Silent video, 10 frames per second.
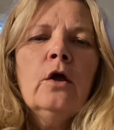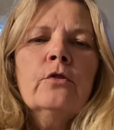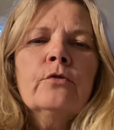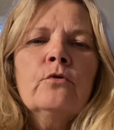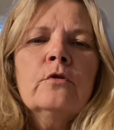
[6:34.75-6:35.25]

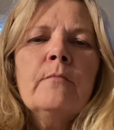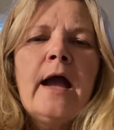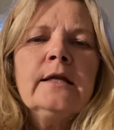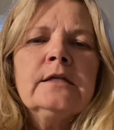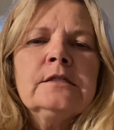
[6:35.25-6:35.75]
Through the
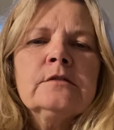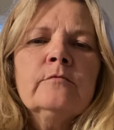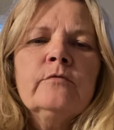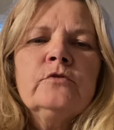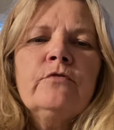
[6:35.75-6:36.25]

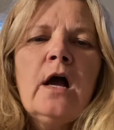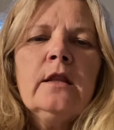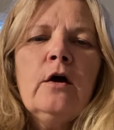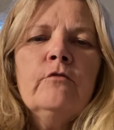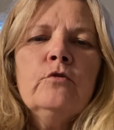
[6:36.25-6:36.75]
magnetism of divine
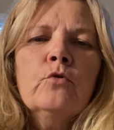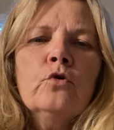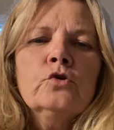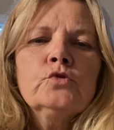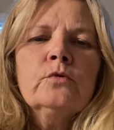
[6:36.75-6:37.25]
love, you
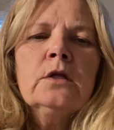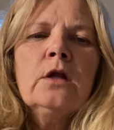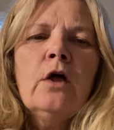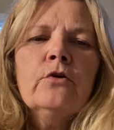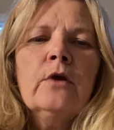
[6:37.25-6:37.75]
merge with
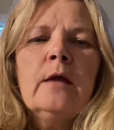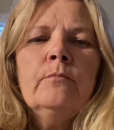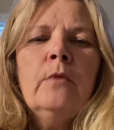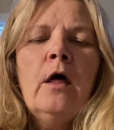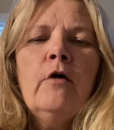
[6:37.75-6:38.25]
another
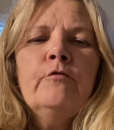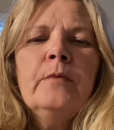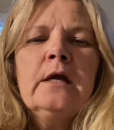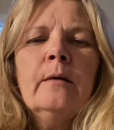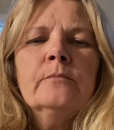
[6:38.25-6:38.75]
and love
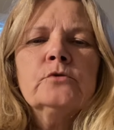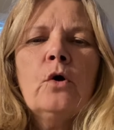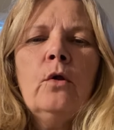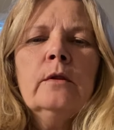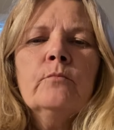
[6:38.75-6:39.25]
becomes
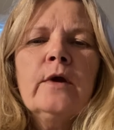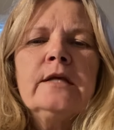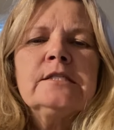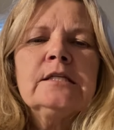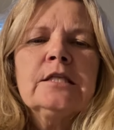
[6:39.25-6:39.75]

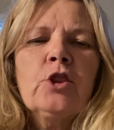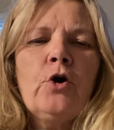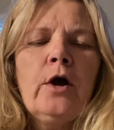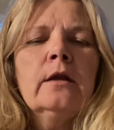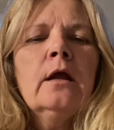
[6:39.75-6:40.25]
all-embracing to
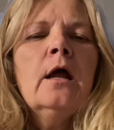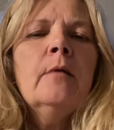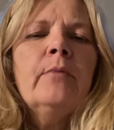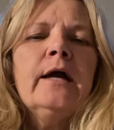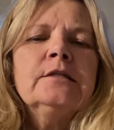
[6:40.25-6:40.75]
thought.
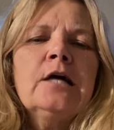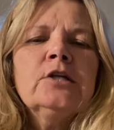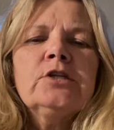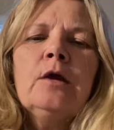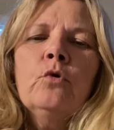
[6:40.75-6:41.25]
By a
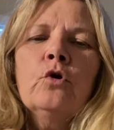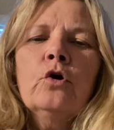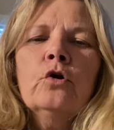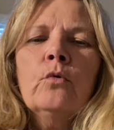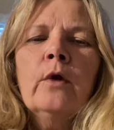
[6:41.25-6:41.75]
touch, a
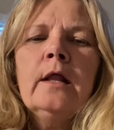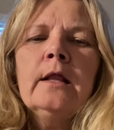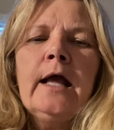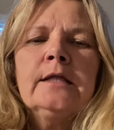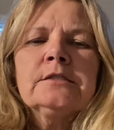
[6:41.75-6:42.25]
word, or a
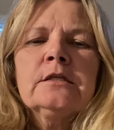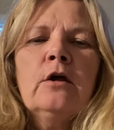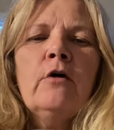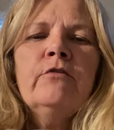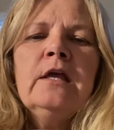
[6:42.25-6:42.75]
glance,
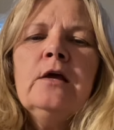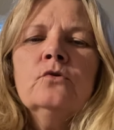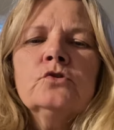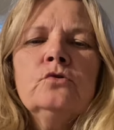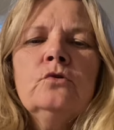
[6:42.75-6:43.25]
love
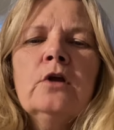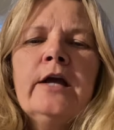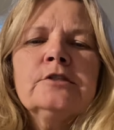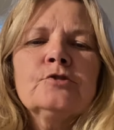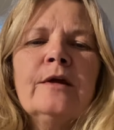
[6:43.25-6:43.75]
heals,
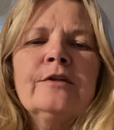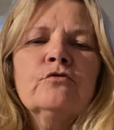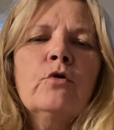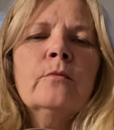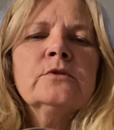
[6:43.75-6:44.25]
unites,
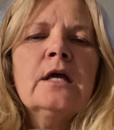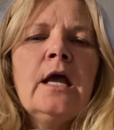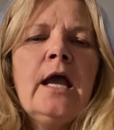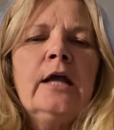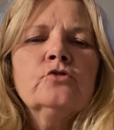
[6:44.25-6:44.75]
transforms,
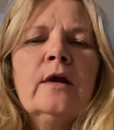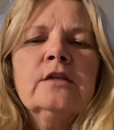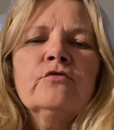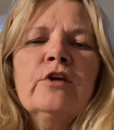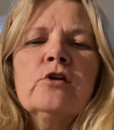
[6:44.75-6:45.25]
and
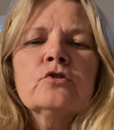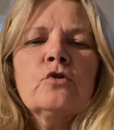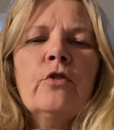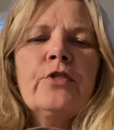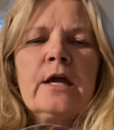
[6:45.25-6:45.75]
transfigures
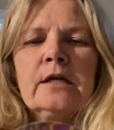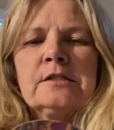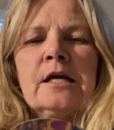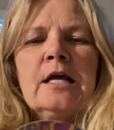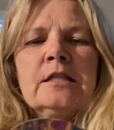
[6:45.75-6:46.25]
all
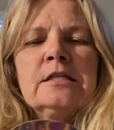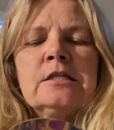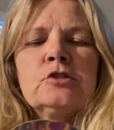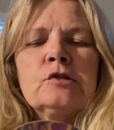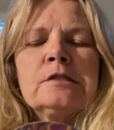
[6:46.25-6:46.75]
things. This
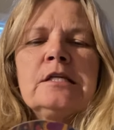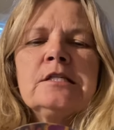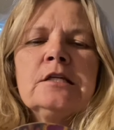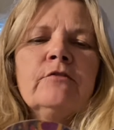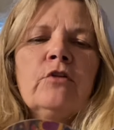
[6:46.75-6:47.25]
is your
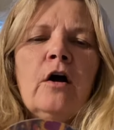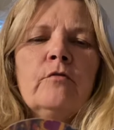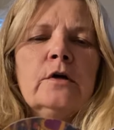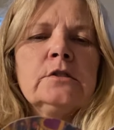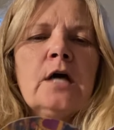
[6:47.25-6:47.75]
season of
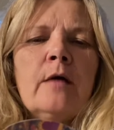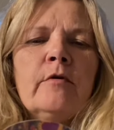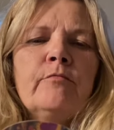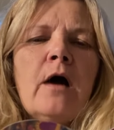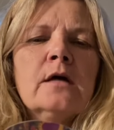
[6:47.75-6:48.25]
love, a time
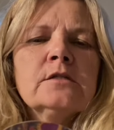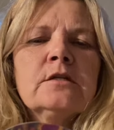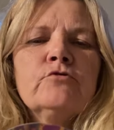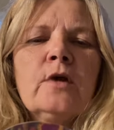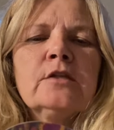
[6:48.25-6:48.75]
of
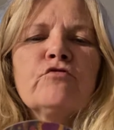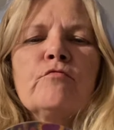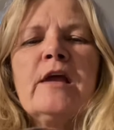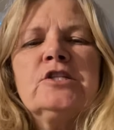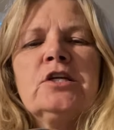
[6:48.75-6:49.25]
positive
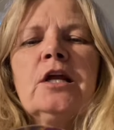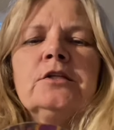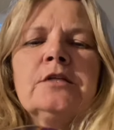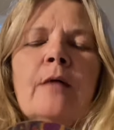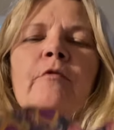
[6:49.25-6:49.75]
transformation, a
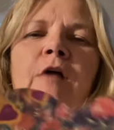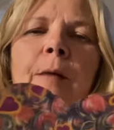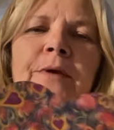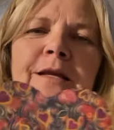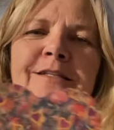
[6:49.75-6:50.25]
time of
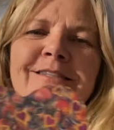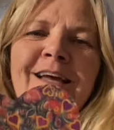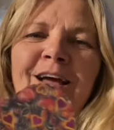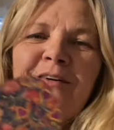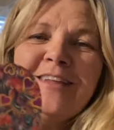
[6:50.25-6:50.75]
happiness.
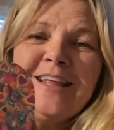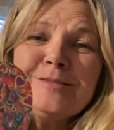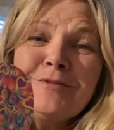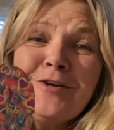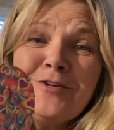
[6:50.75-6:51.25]
Well, that's
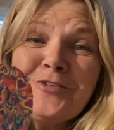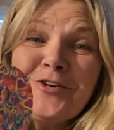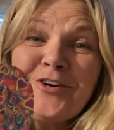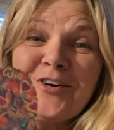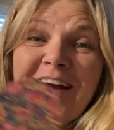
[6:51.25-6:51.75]

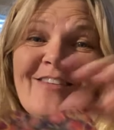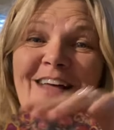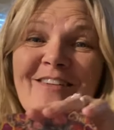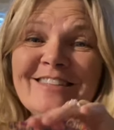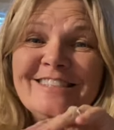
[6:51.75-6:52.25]
beautiful. I love
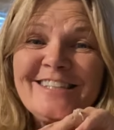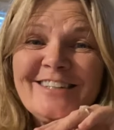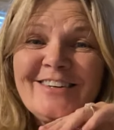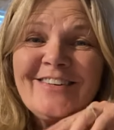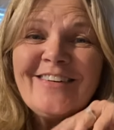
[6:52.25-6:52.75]
that one
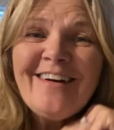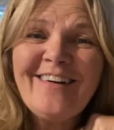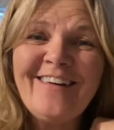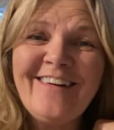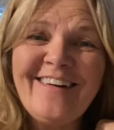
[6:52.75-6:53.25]
too.
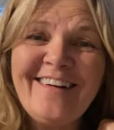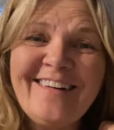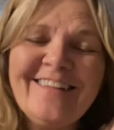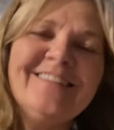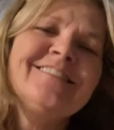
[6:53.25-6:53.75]
Oh
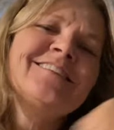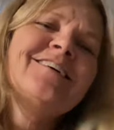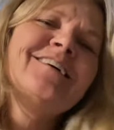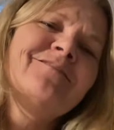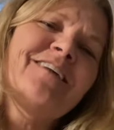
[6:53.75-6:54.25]

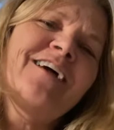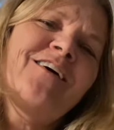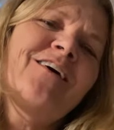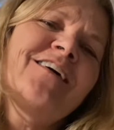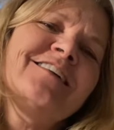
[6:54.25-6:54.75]
my
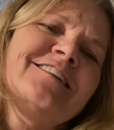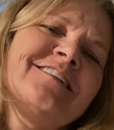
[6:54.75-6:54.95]
heart.